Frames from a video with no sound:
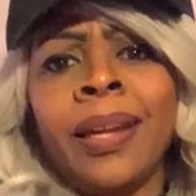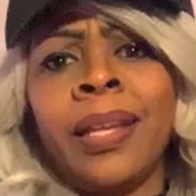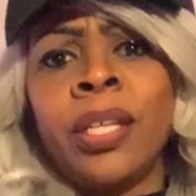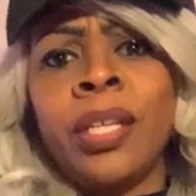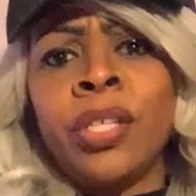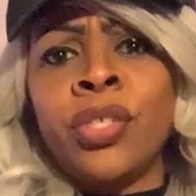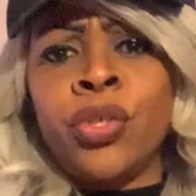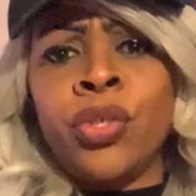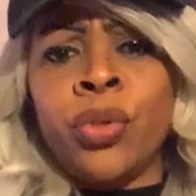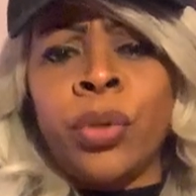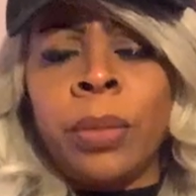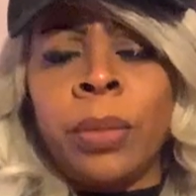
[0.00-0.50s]
of
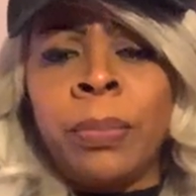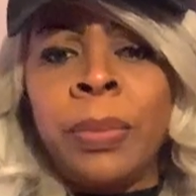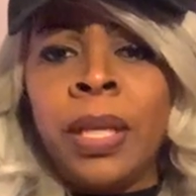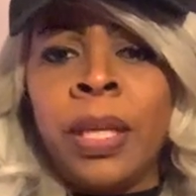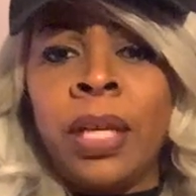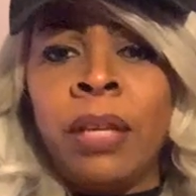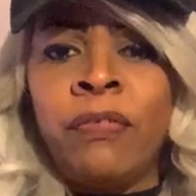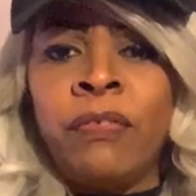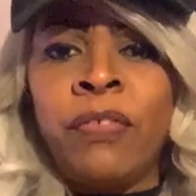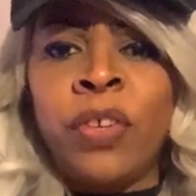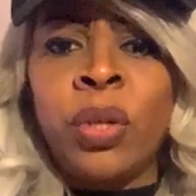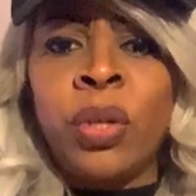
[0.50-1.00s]
enjoy being
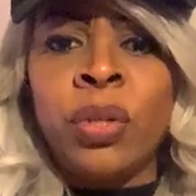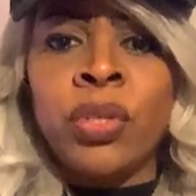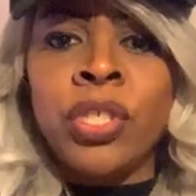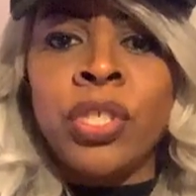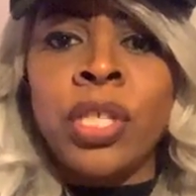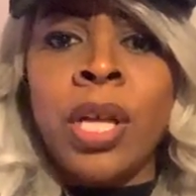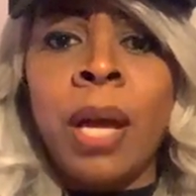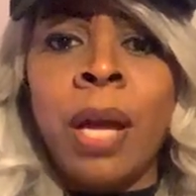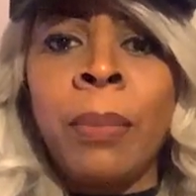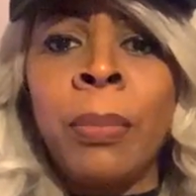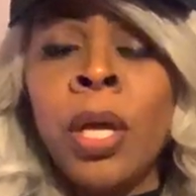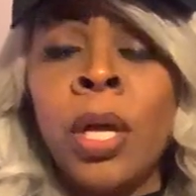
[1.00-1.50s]
in
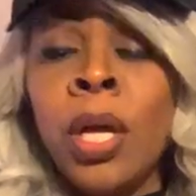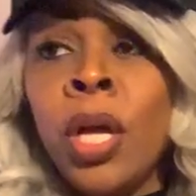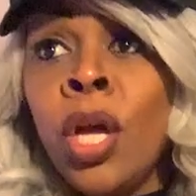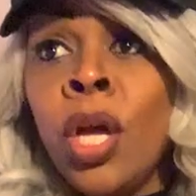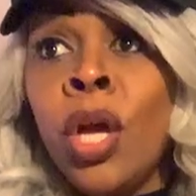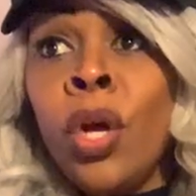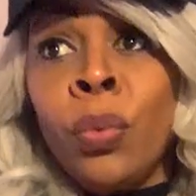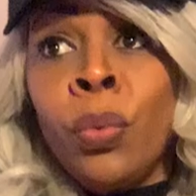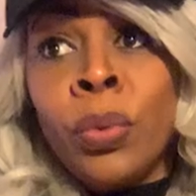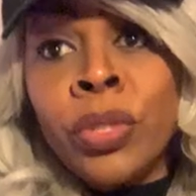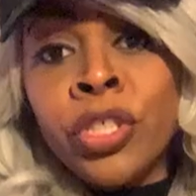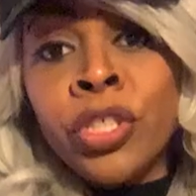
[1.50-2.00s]
Photoshop,
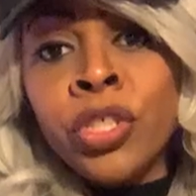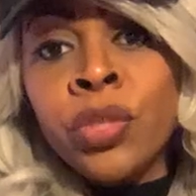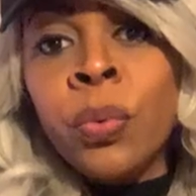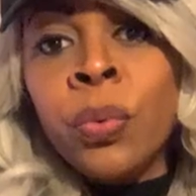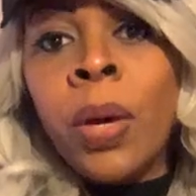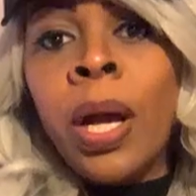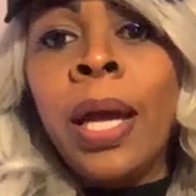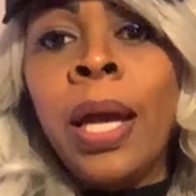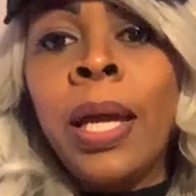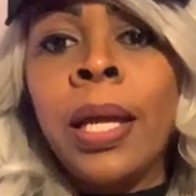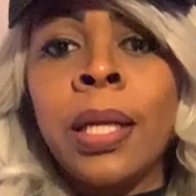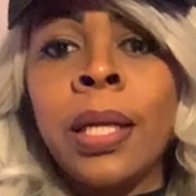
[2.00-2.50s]
which is
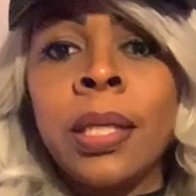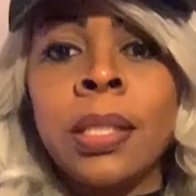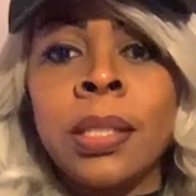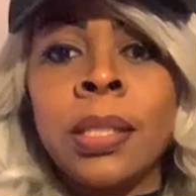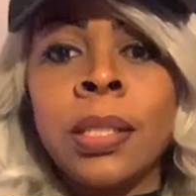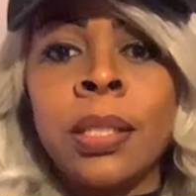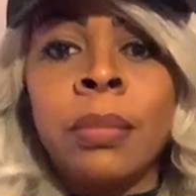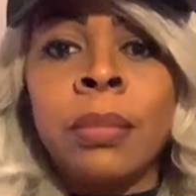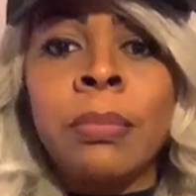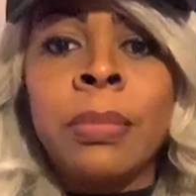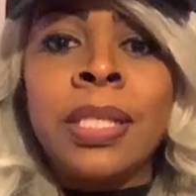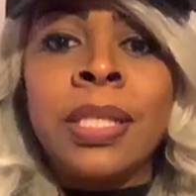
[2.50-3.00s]
why I
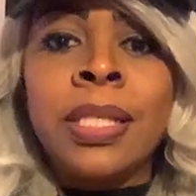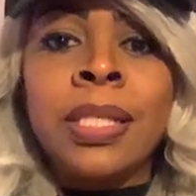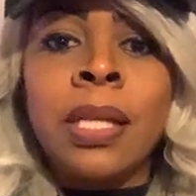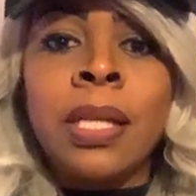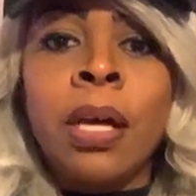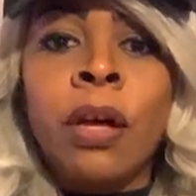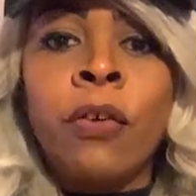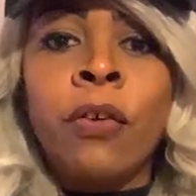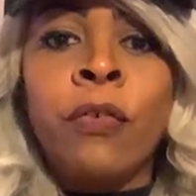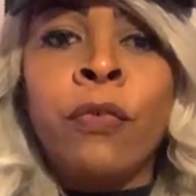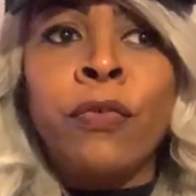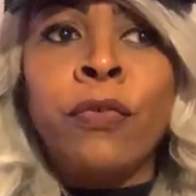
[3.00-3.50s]
consider
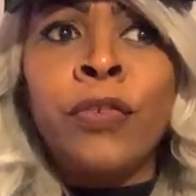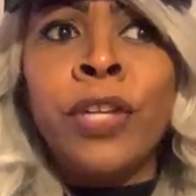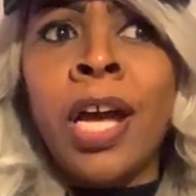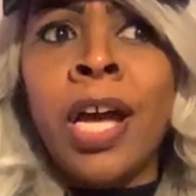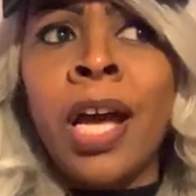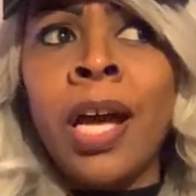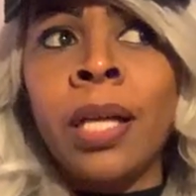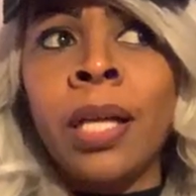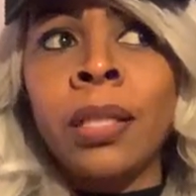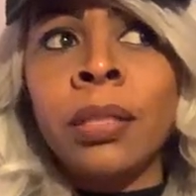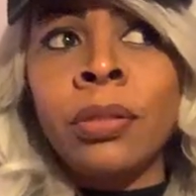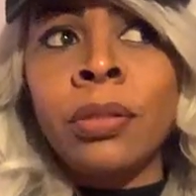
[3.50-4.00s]
myself
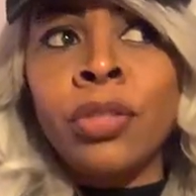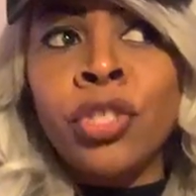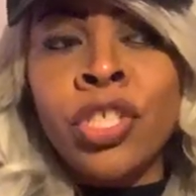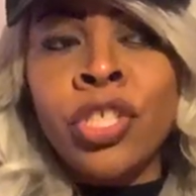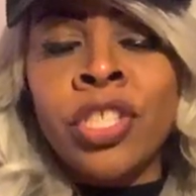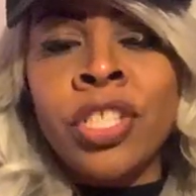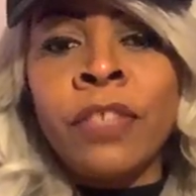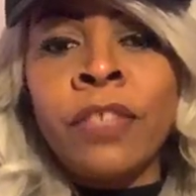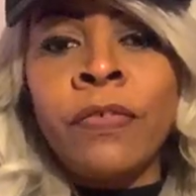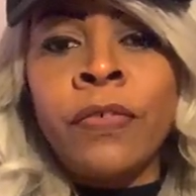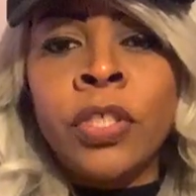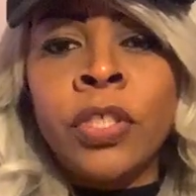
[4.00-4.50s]
not
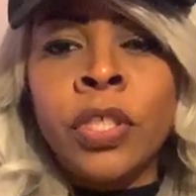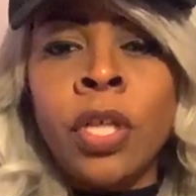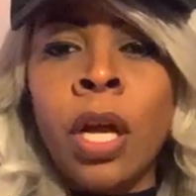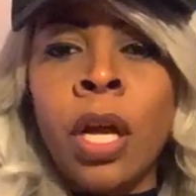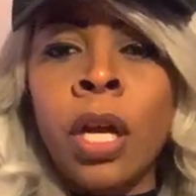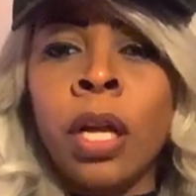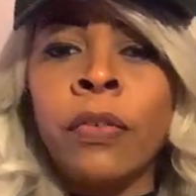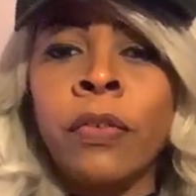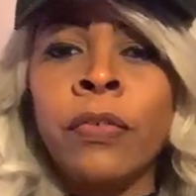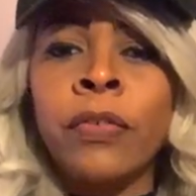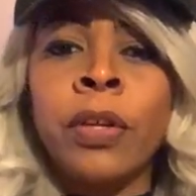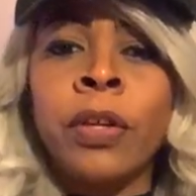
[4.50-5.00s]
just a
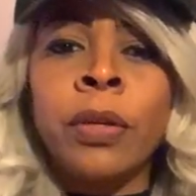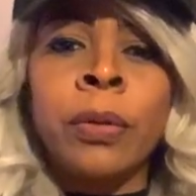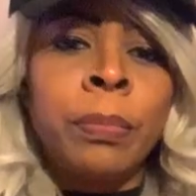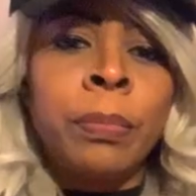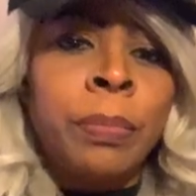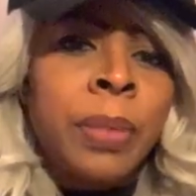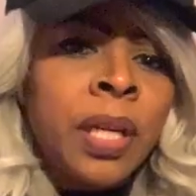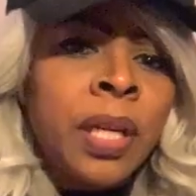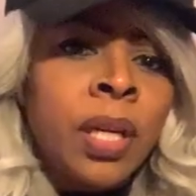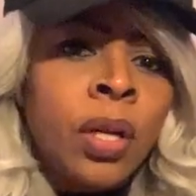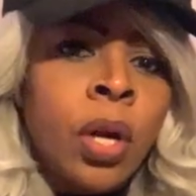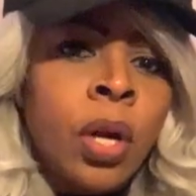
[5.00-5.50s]
photographer,
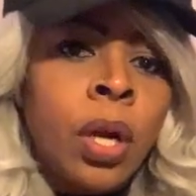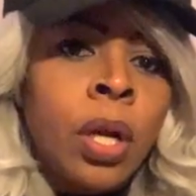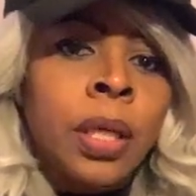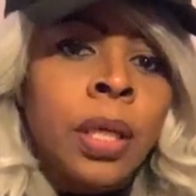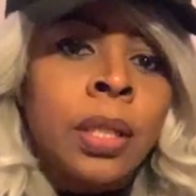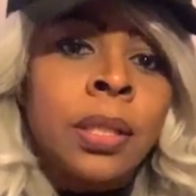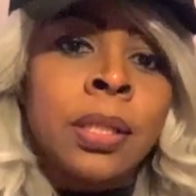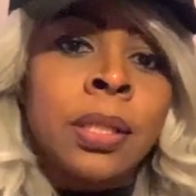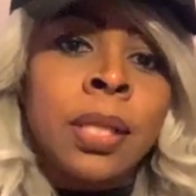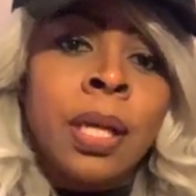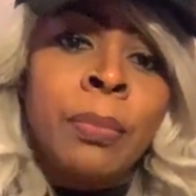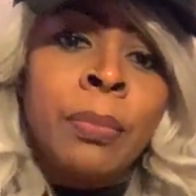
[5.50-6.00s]
but an
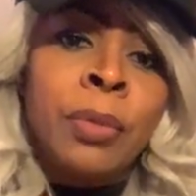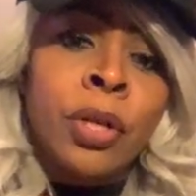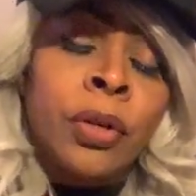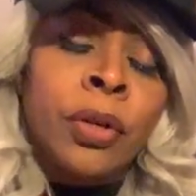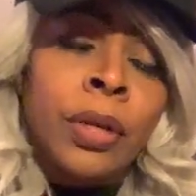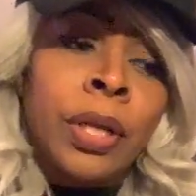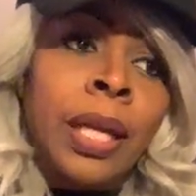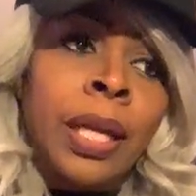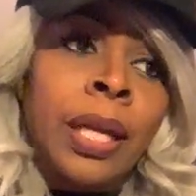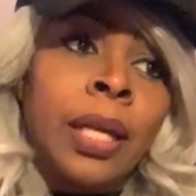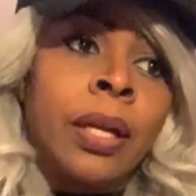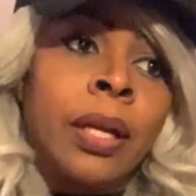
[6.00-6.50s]
artist. I'm a
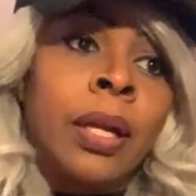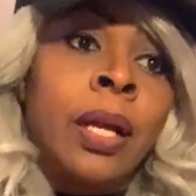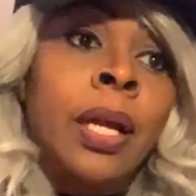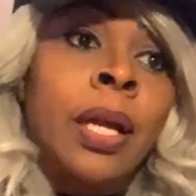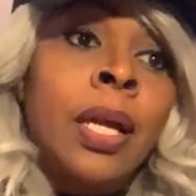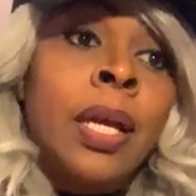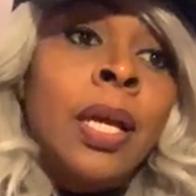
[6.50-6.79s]
creator.